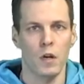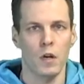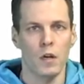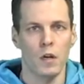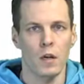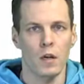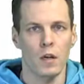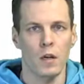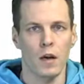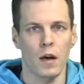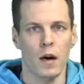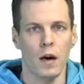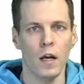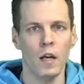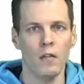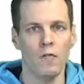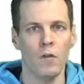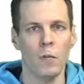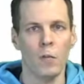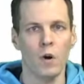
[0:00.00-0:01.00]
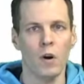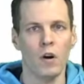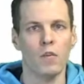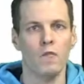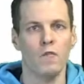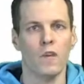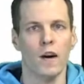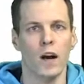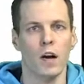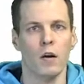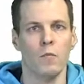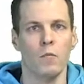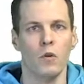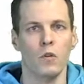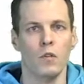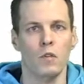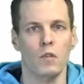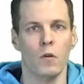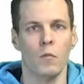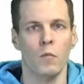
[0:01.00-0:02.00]
The idea of a marker variable
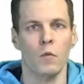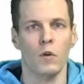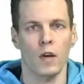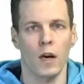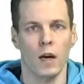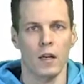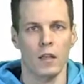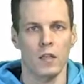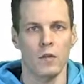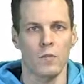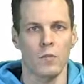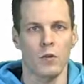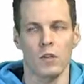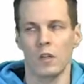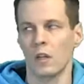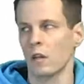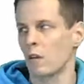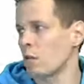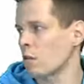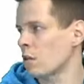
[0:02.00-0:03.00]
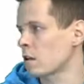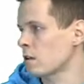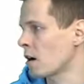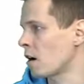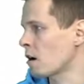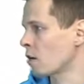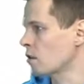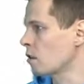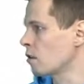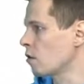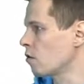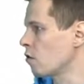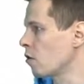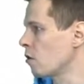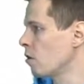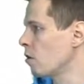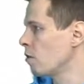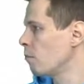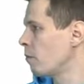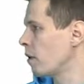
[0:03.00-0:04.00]
is commonly attributed to this
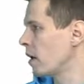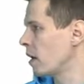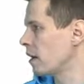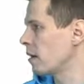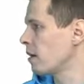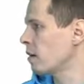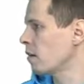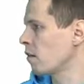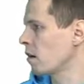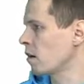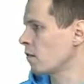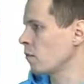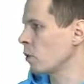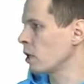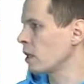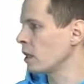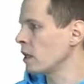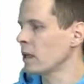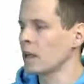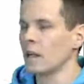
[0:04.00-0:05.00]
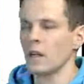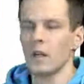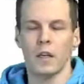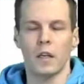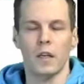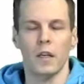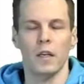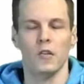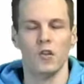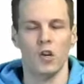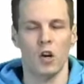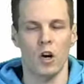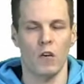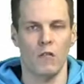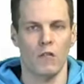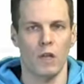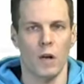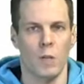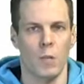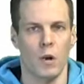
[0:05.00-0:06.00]
article by Lindell and Whitney in Journal
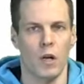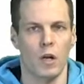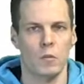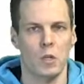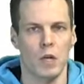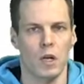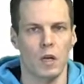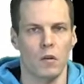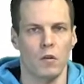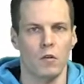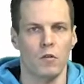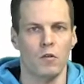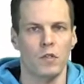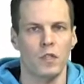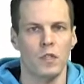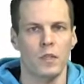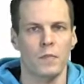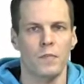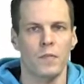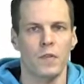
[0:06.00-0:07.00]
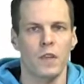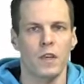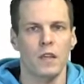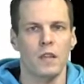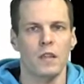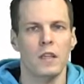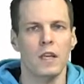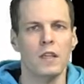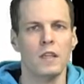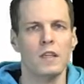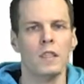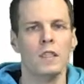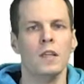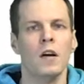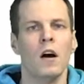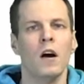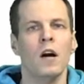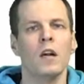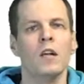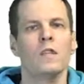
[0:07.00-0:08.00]
of Applied Psychology. They
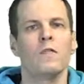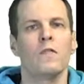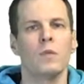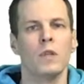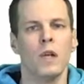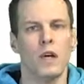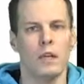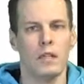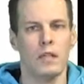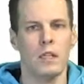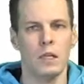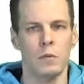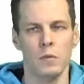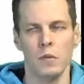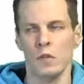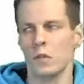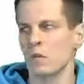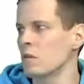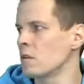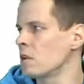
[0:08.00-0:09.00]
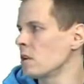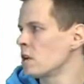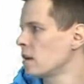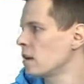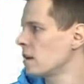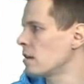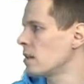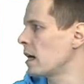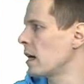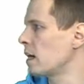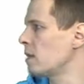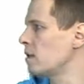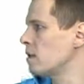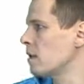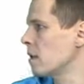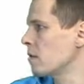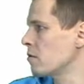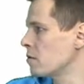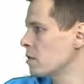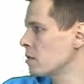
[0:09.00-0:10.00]
started from the assumption that
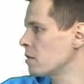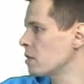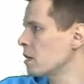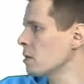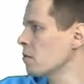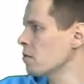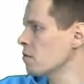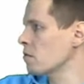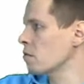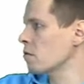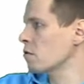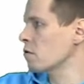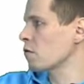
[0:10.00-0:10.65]
there is a single source of